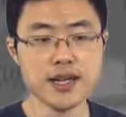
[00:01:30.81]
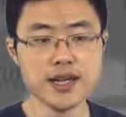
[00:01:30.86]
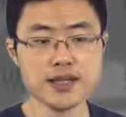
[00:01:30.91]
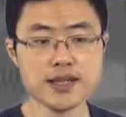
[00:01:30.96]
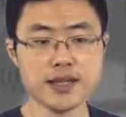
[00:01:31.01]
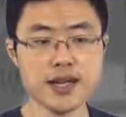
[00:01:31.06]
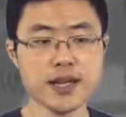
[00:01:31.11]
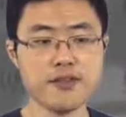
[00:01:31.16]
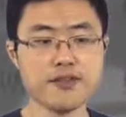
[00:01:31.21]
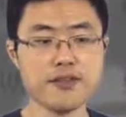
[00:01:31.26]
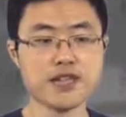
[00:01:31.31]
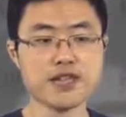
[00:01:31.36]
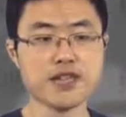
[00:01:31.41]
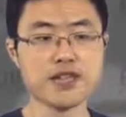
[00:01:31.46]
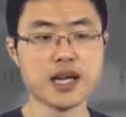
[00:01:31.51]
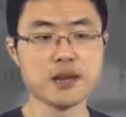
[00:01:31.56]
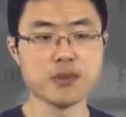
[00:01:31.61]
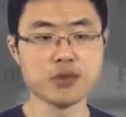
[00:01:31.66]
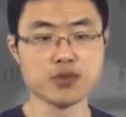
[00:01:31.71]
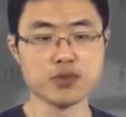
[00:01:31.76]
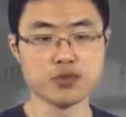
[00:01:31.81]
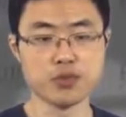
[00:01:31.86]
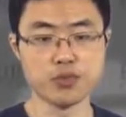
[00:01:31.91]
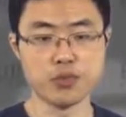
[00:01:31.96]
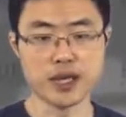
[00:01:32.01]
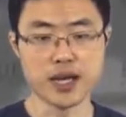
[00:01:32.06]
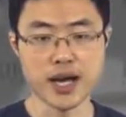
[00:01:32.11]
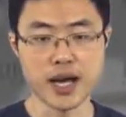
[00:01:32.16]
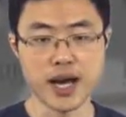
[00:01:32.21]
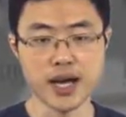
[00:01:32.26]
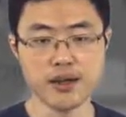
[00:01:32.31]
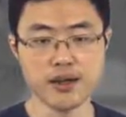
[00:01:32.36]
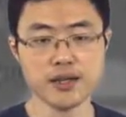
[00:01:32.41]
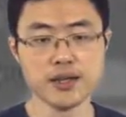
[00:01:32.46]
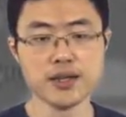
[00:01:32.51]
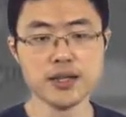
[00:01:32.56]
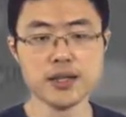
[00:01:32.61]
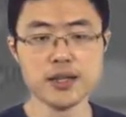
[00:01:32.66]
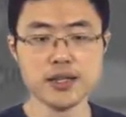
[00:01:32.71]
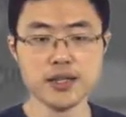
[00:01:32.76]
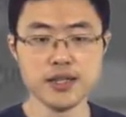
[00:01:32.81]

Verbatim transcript: then VC dimension will be higher.